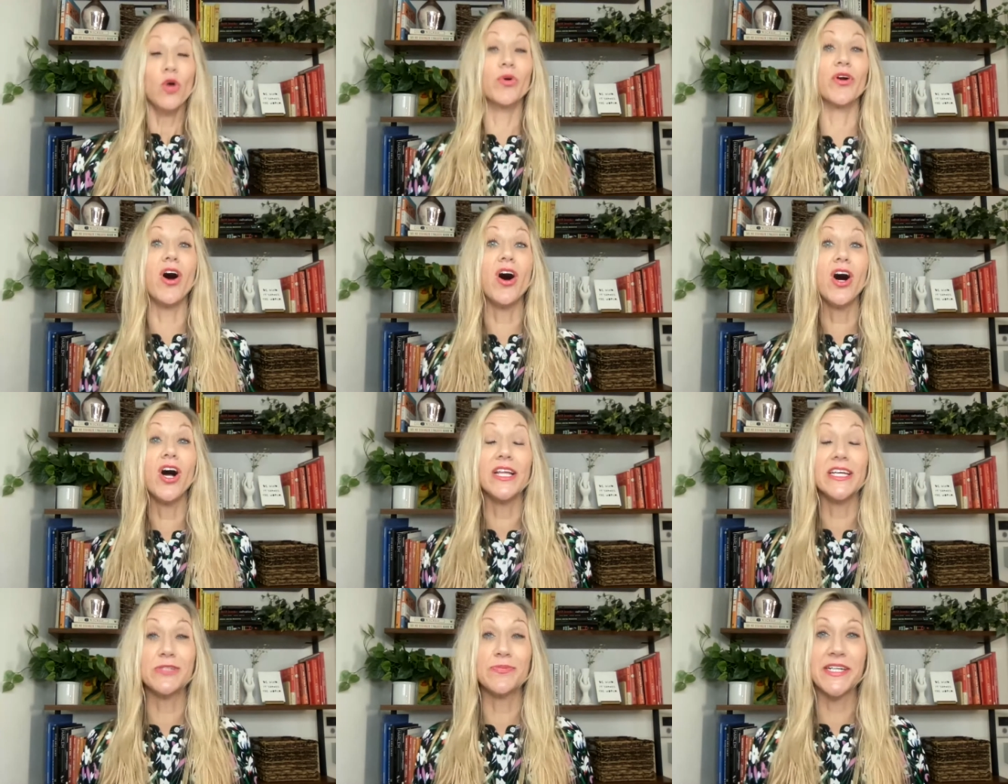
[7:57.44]
We're all
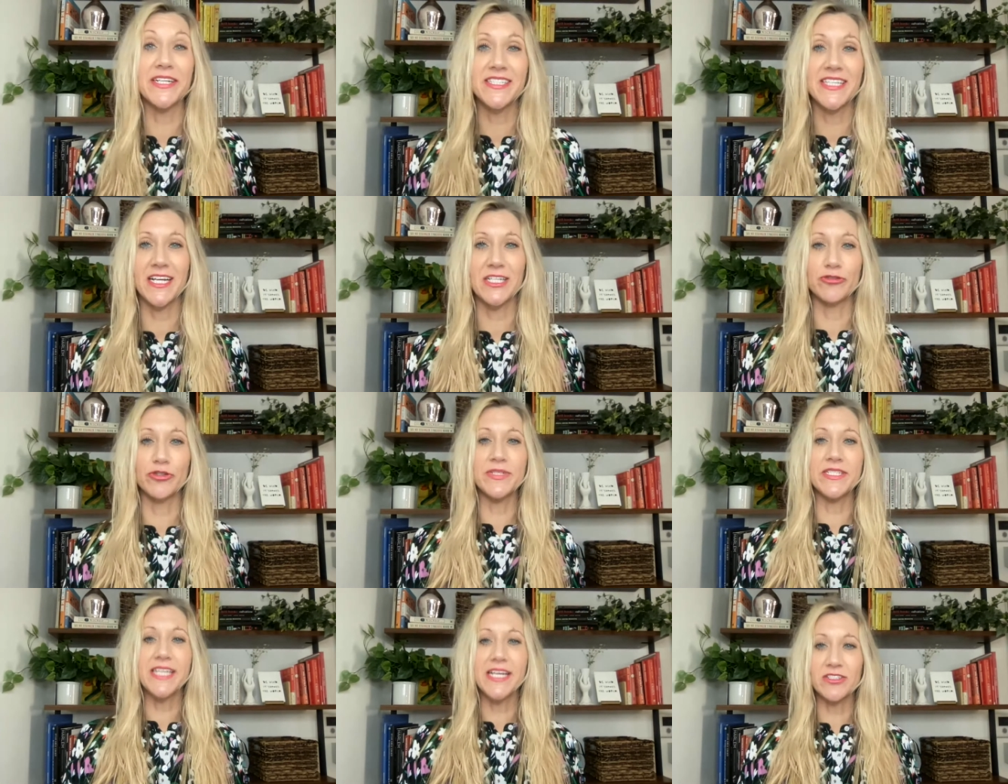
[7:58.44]
experiencing, as Ruby
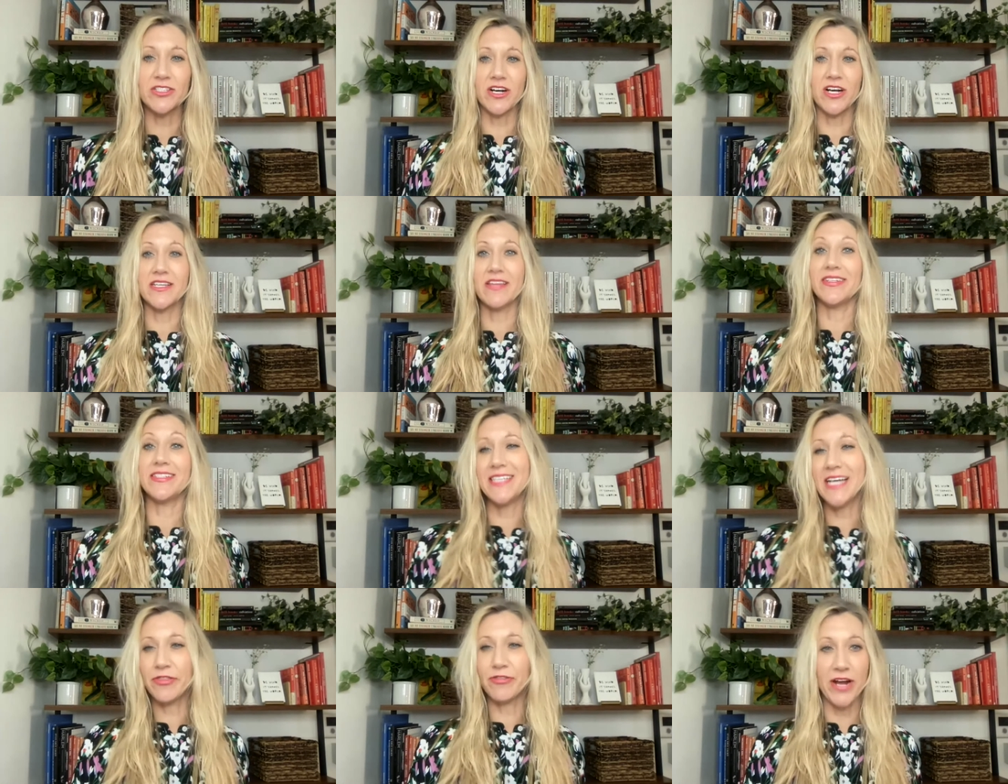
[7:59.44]
Sales calls it, the death